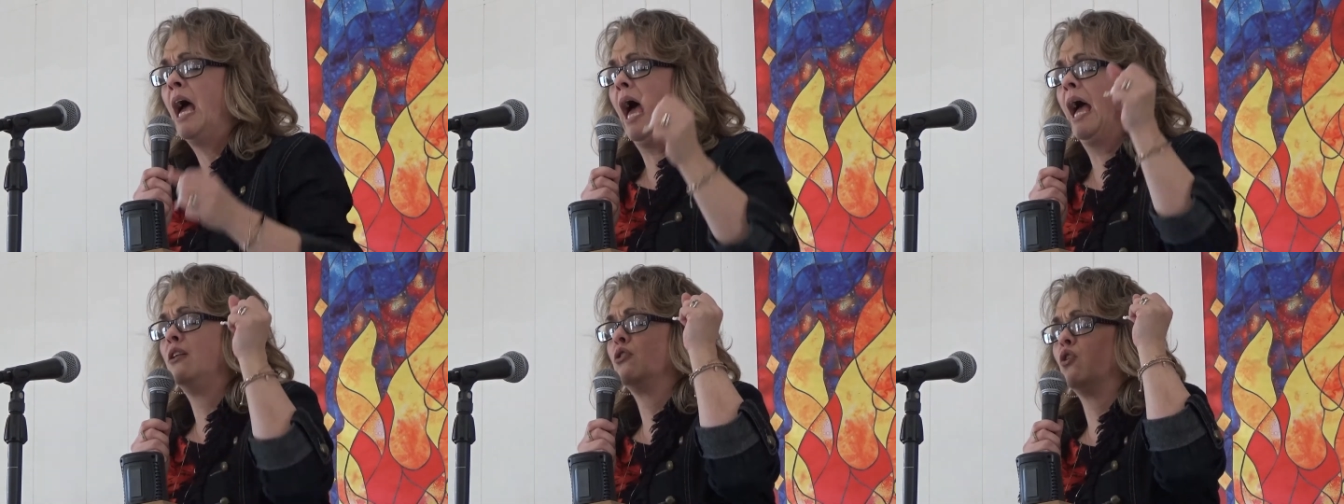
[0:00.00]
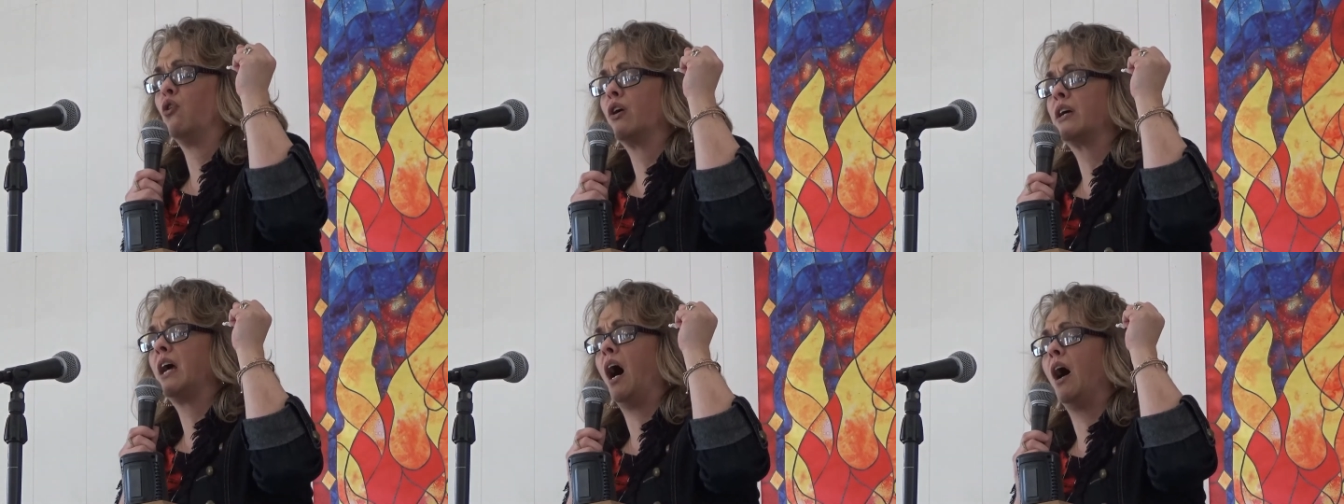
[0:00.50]
And
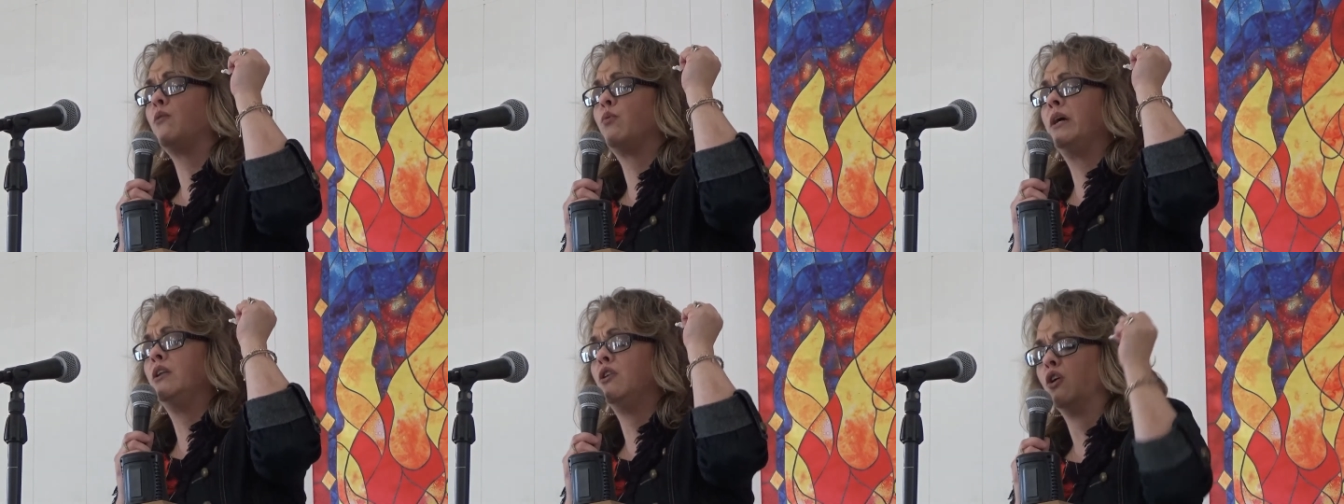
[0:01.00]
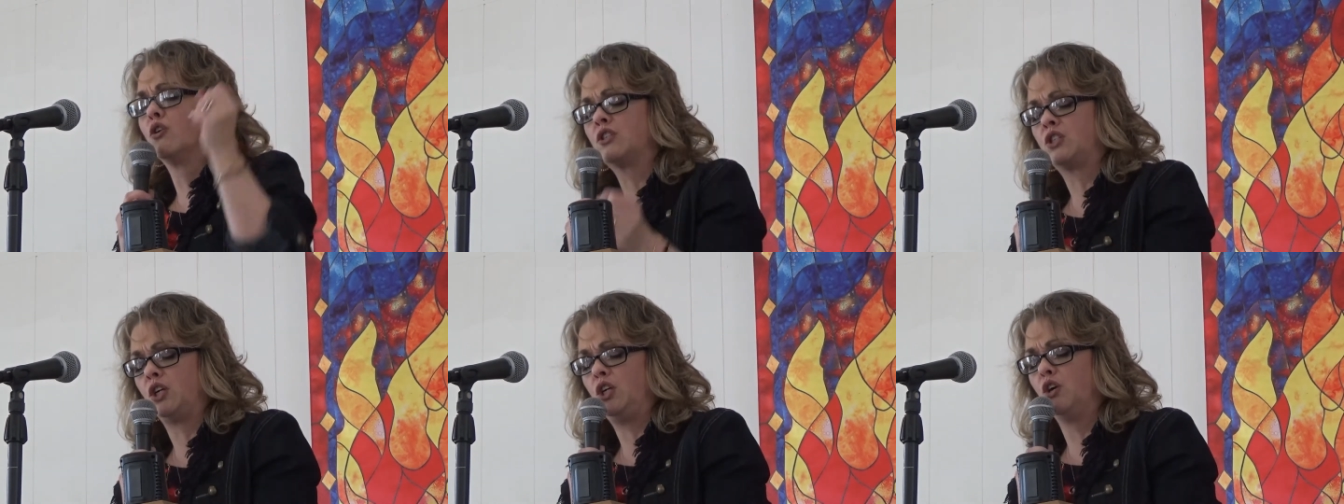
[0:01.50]
Lord God, we
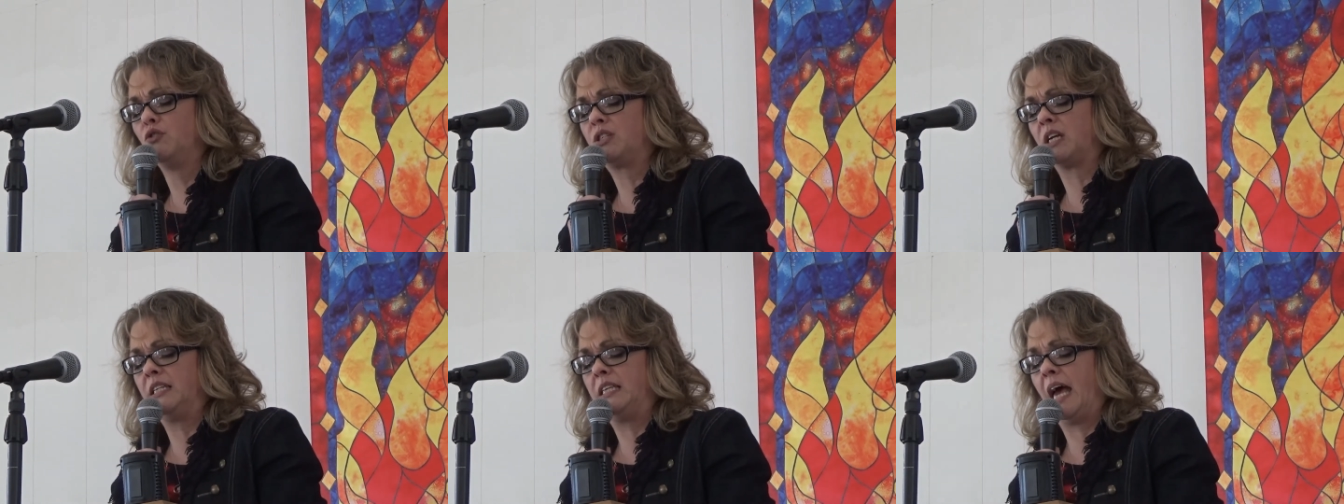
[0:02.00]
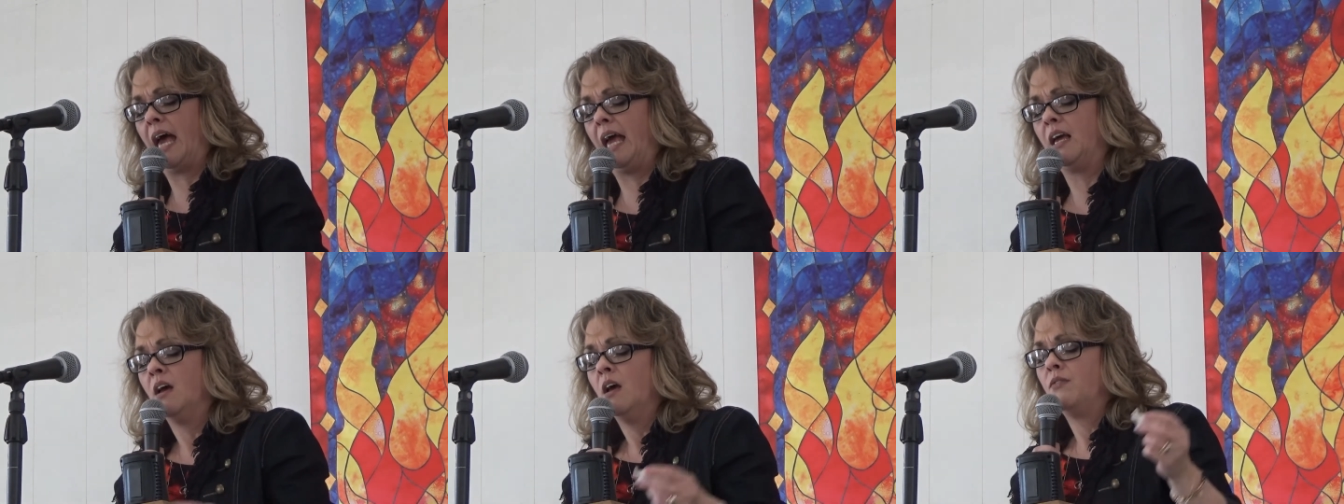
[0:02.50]
look to you
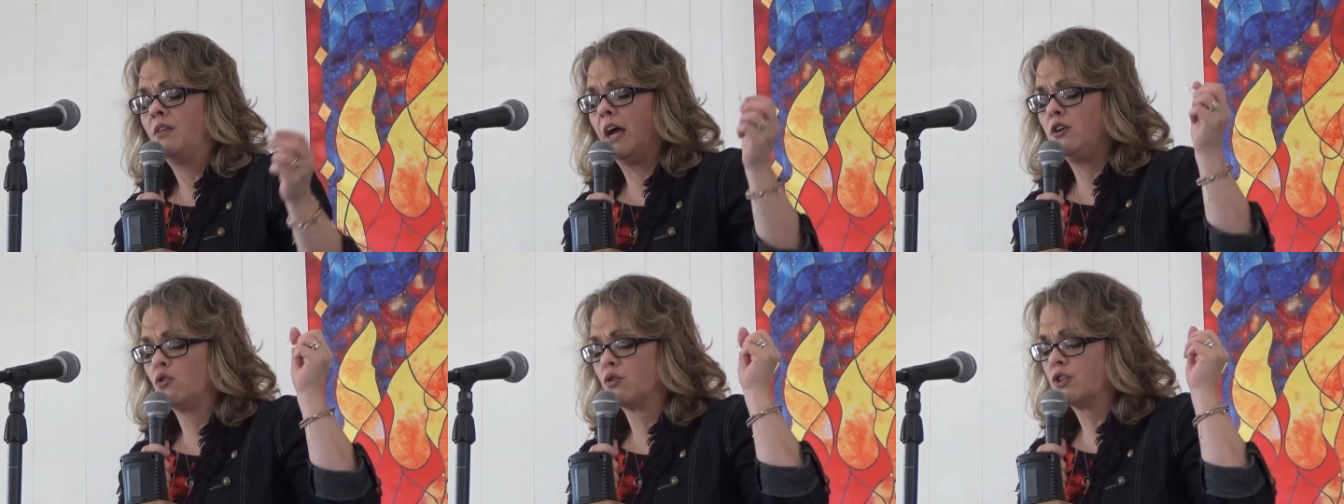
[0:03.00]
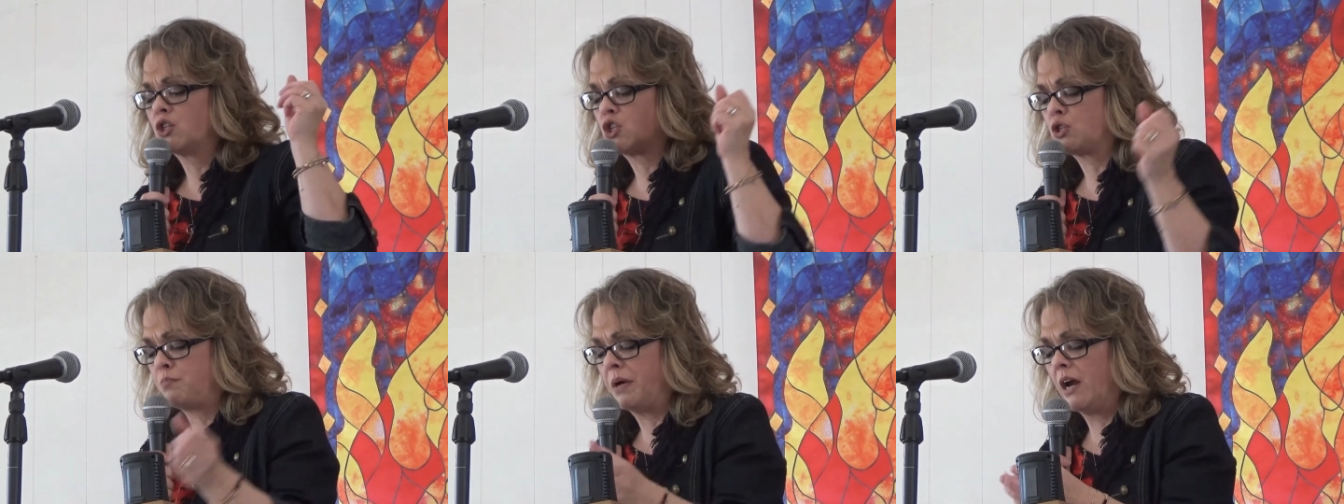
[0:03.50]
today that your
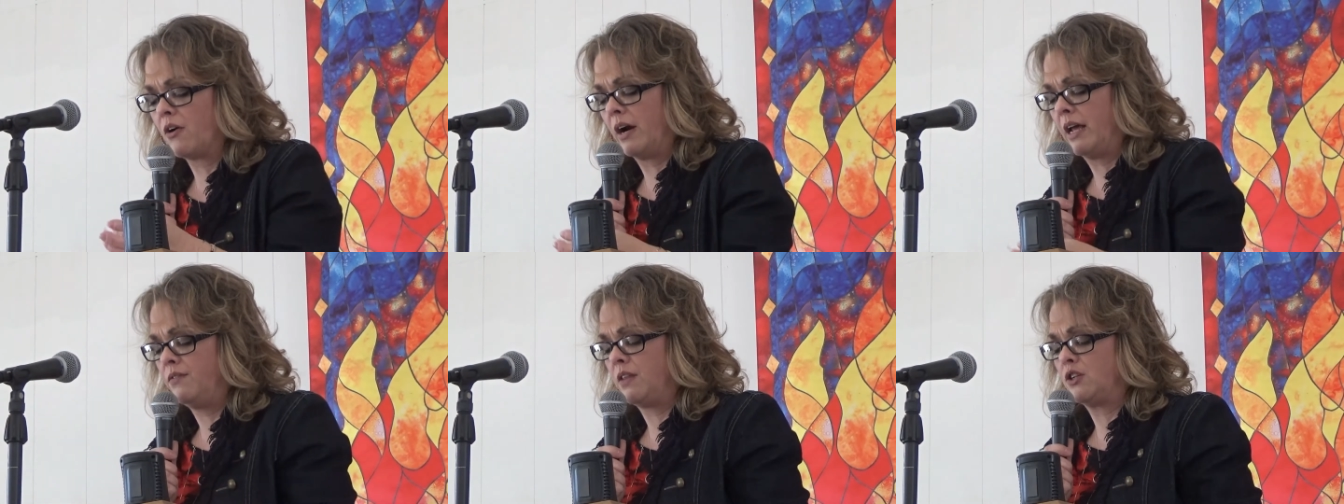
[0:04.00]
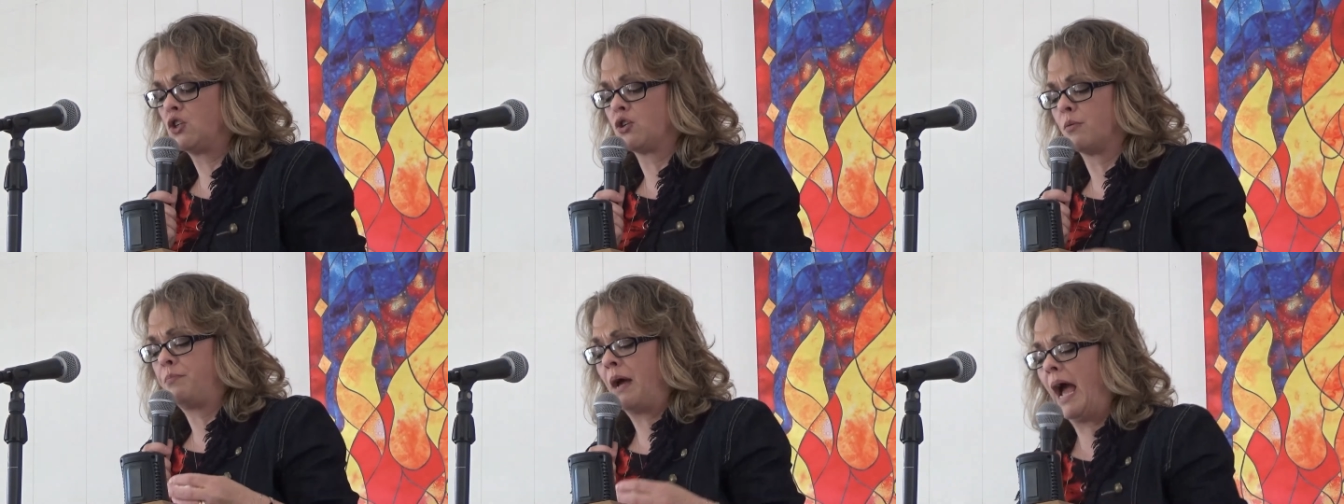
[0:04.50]
spirit and that
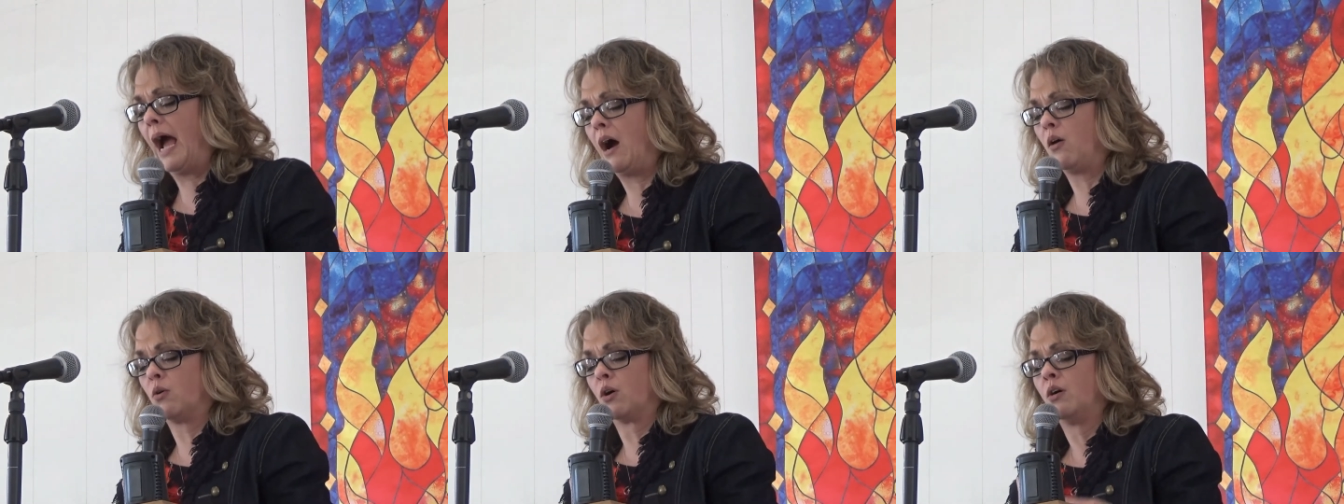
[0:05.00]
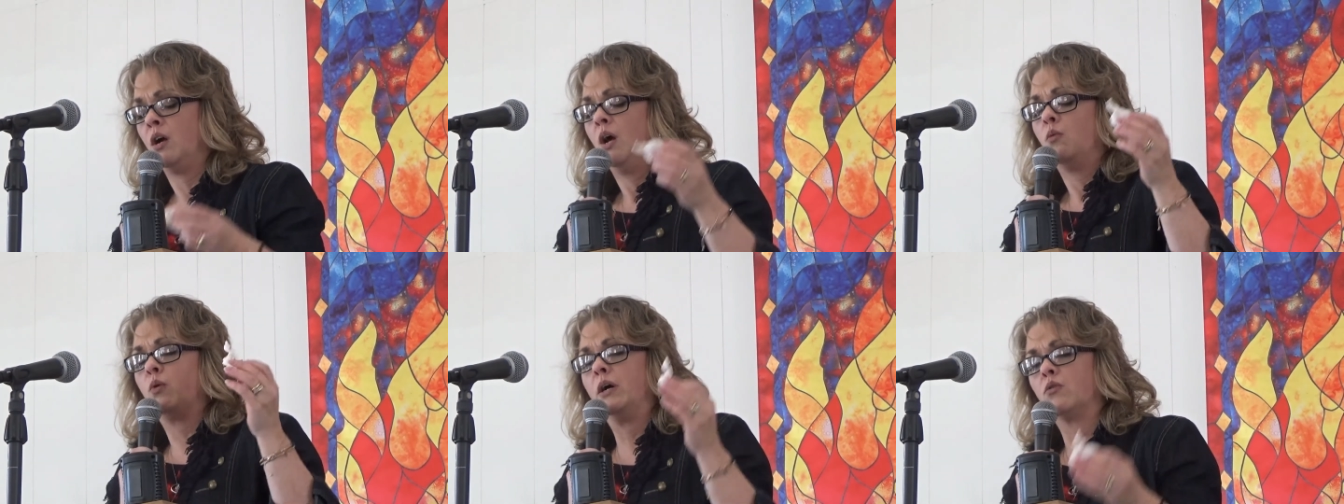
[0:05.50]
your power
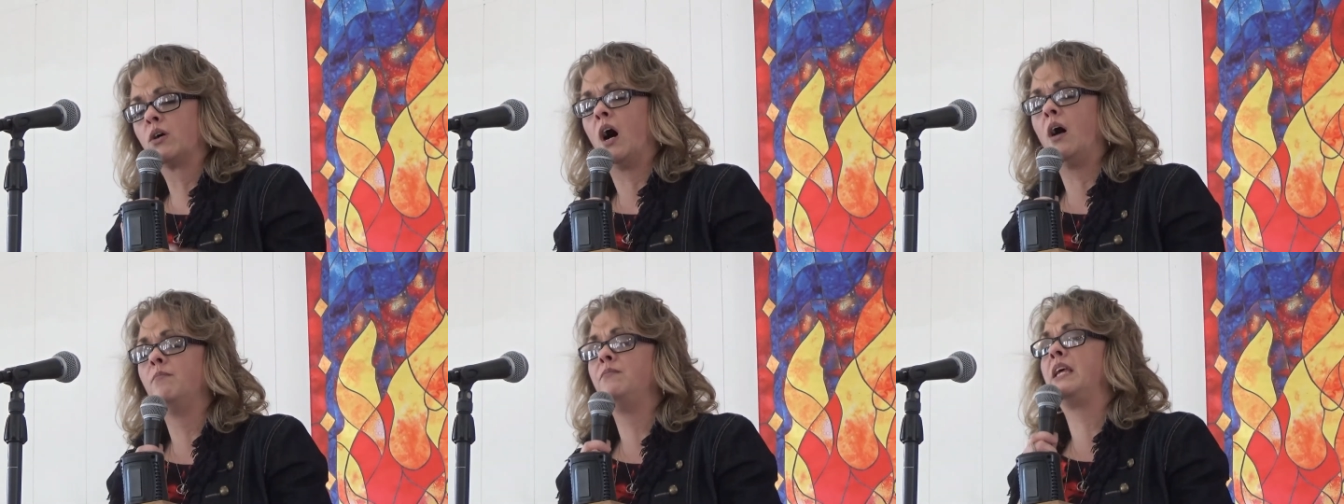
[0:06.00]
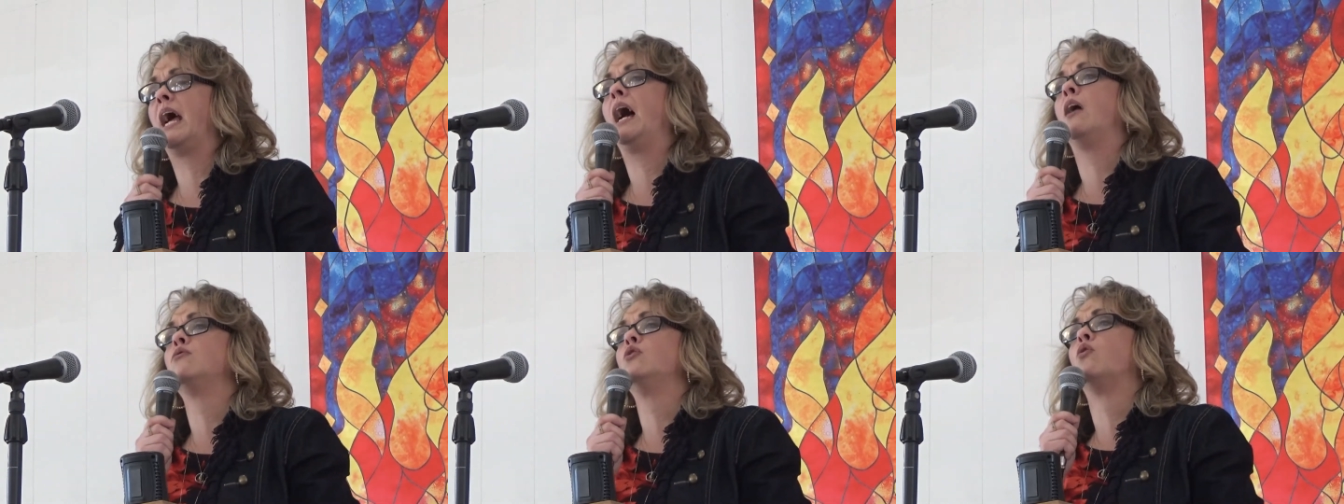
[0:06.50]
will come down,